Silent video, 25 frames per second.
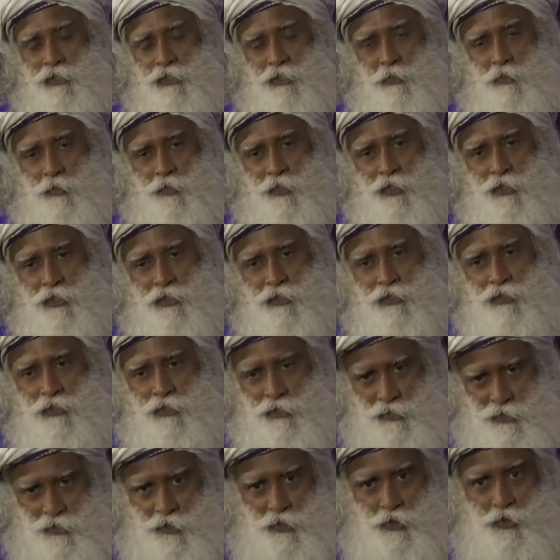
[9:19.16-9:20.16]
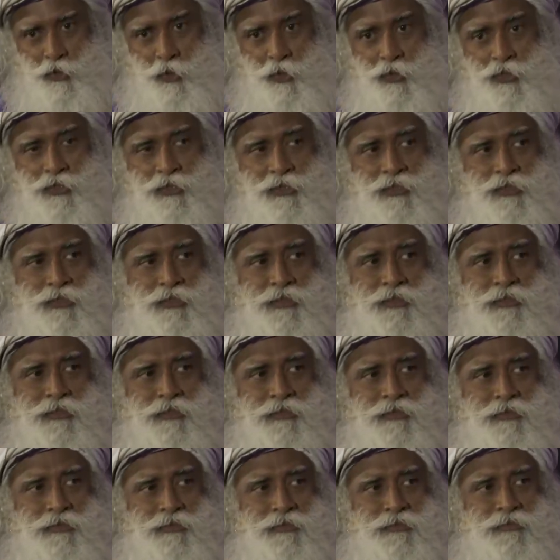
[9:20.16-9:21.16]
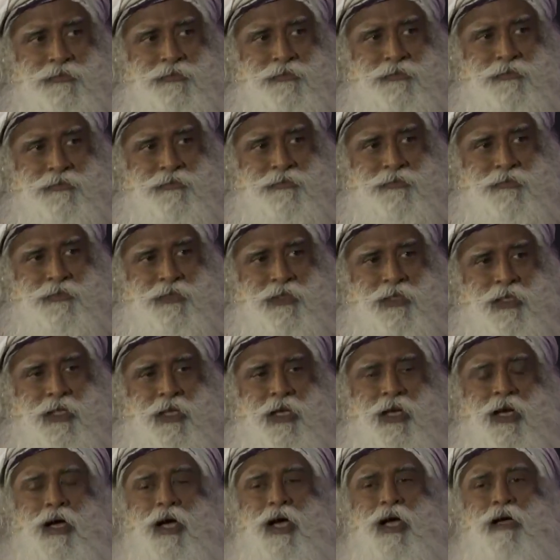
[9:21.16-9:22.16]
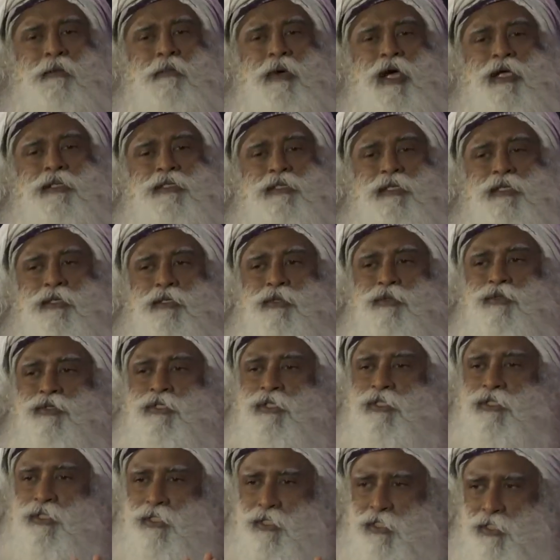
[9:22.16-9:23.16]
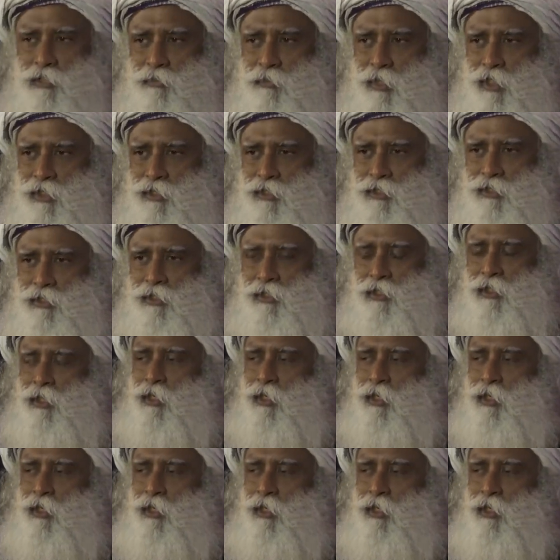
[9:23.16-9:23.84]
experience, is it a choice? I'm asking you just this much.